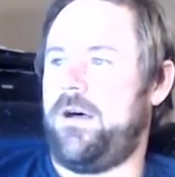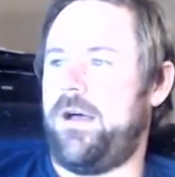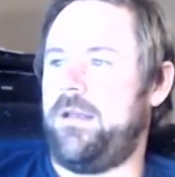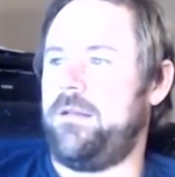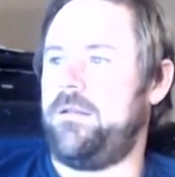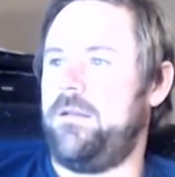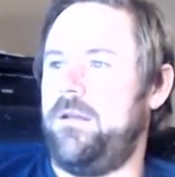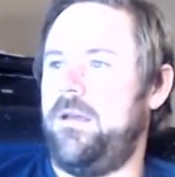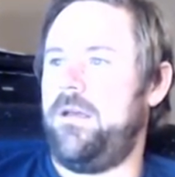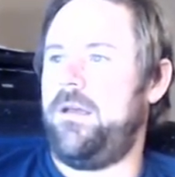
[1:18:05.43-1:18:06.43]
Um, I know
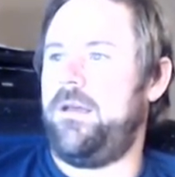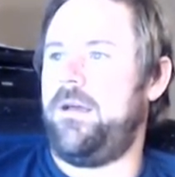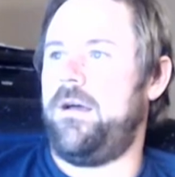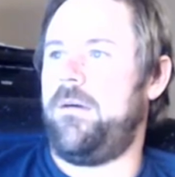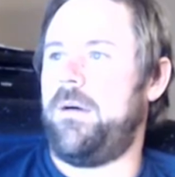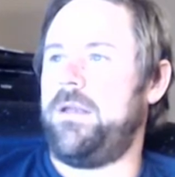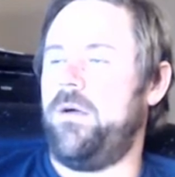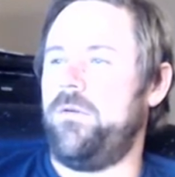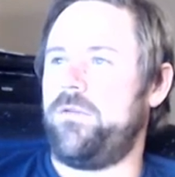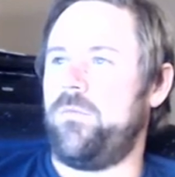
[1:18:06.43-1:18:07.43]
there's more plants I
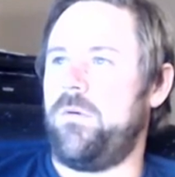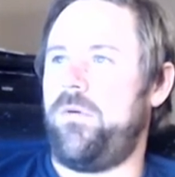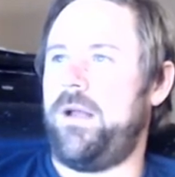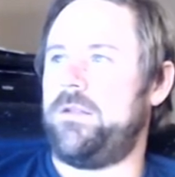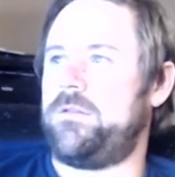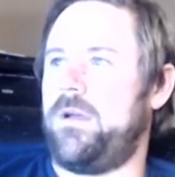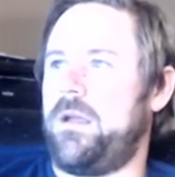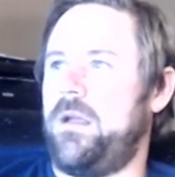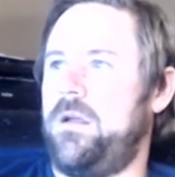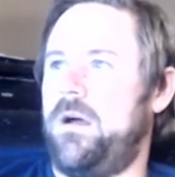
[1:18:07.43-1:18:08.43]
can cover. I'm
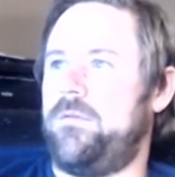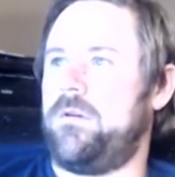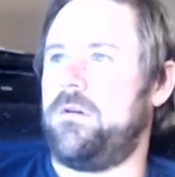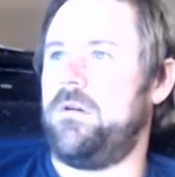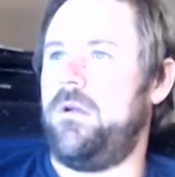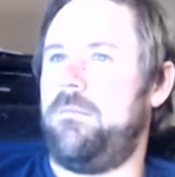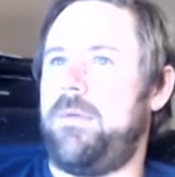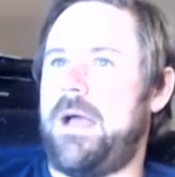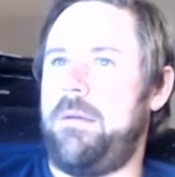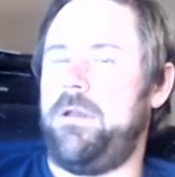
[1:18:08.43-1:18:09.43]
happy to go into
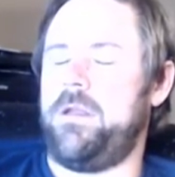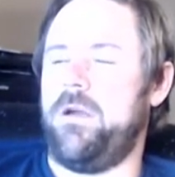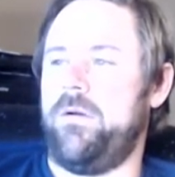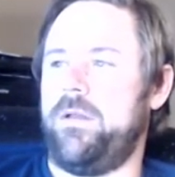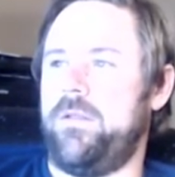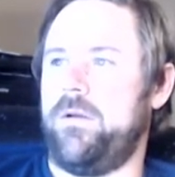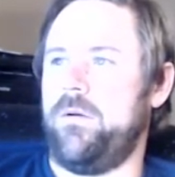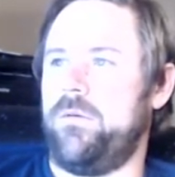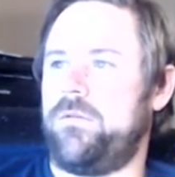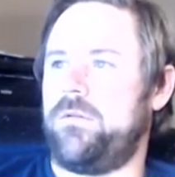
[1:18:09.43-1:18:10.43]
those.
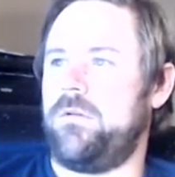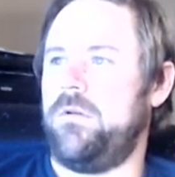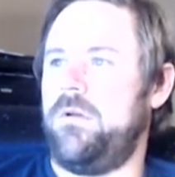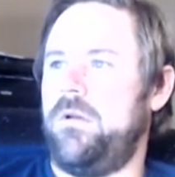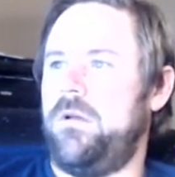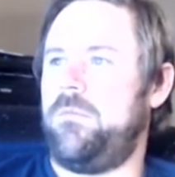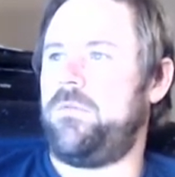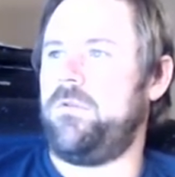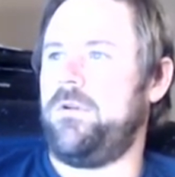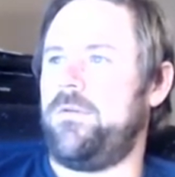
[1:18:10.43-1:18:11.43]
Looking around to see if there's
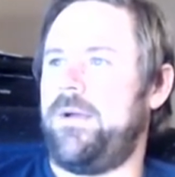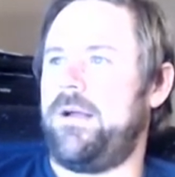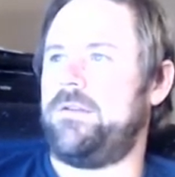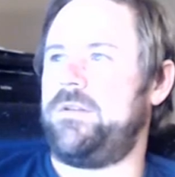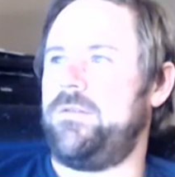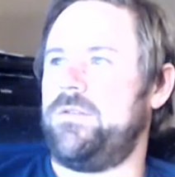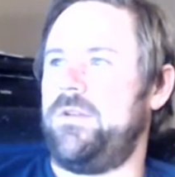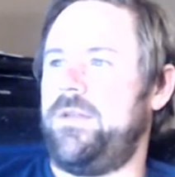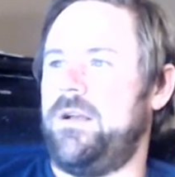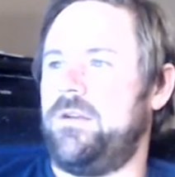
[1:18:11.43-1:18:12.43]
anything else I should cover. Are there any other